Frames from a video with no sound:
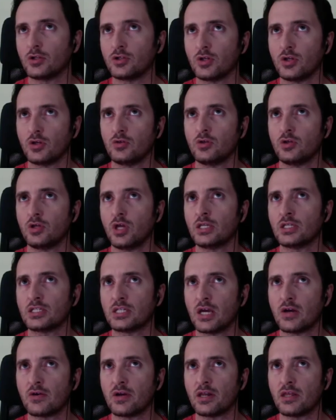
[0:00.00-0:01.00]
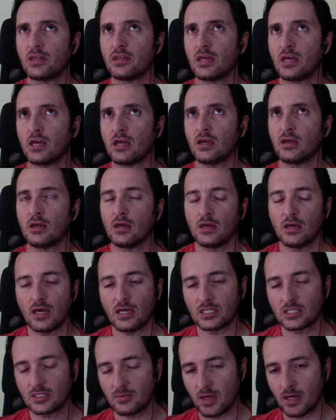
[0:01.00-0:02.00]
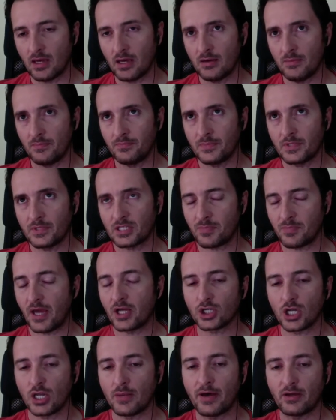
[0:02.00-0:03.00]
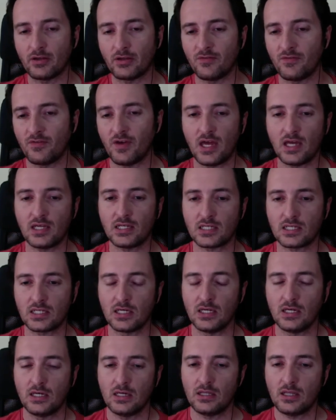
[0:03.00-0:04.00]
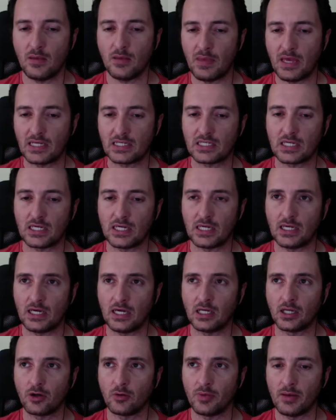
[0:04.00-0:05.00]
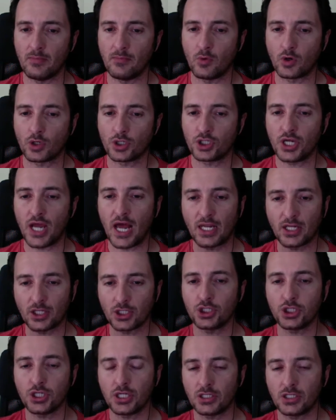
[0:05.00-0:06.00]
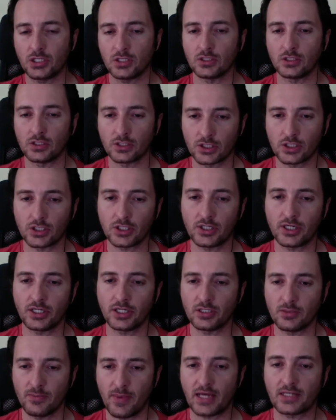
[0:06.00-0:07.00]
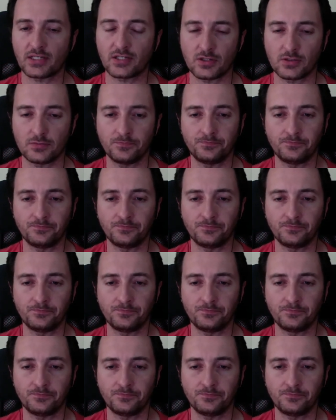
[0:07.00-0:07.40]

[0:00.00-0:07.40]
Is there anything special about the face that makes it a little bit more challenging to learn and to master?